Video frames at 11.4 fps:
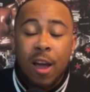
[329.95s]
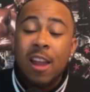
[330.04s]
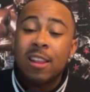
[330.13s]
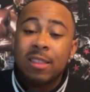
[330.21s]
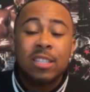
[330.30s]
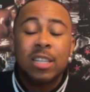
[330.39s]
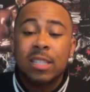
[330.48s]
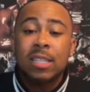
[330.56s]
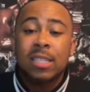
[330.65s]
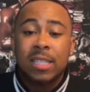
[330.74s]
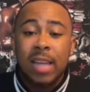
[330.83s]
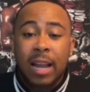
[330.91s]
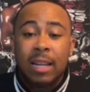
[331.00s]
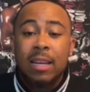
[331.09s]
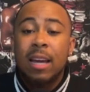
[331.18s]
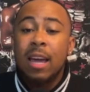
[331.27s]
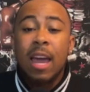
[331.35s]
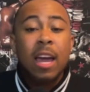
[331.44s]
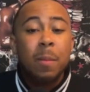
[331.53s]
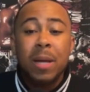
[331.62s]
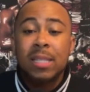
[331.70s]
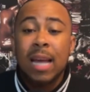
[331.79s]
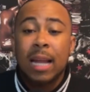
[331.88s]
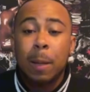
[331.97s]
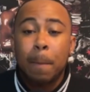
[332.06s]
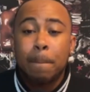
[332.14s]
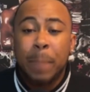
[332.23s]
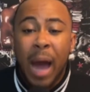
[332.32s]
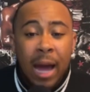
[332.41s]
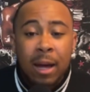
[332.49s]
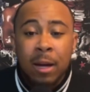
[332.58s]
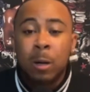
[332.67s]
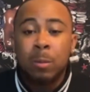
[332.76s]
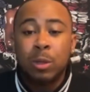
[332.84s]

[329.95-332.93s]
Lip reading: anything, just a solid, it could be a solid backup,